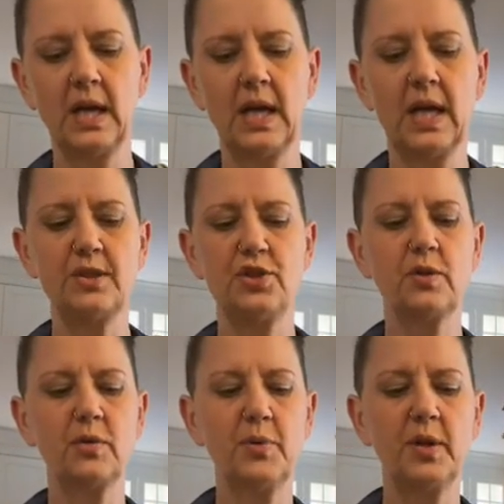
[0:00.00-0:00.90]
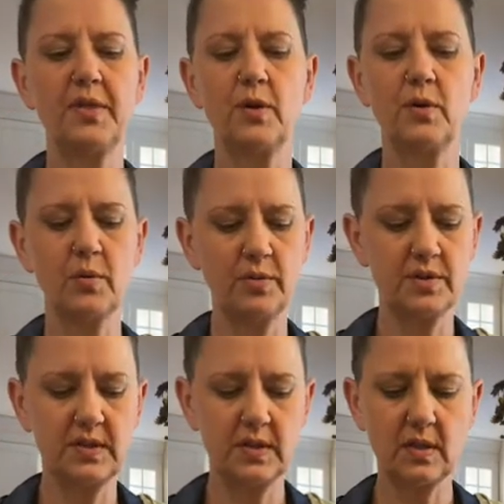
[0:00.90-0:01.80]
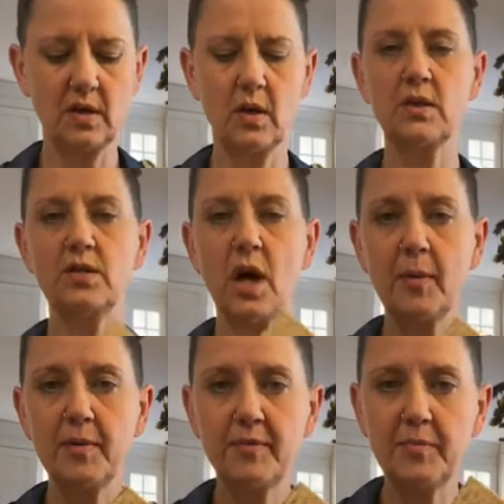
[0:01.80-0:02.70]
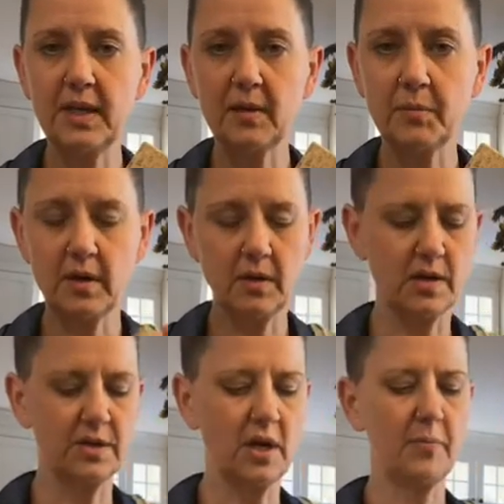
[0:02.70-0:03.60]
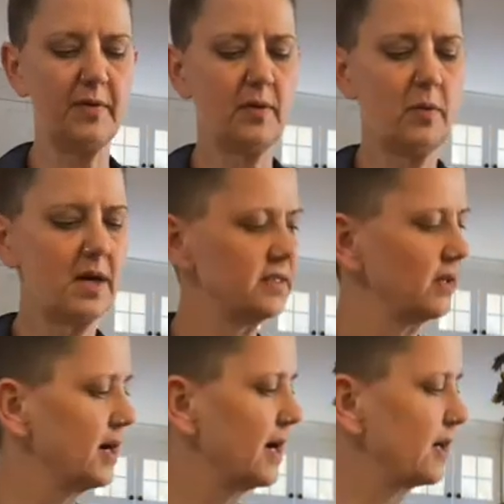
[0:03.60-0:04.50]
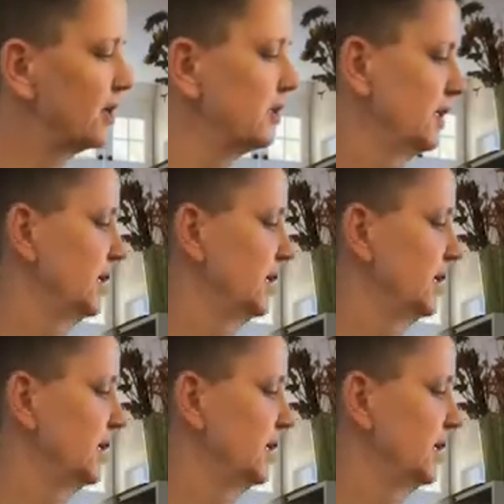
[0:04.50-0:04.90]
And you could put those on top of peanut butter, on top of a wasa cracker.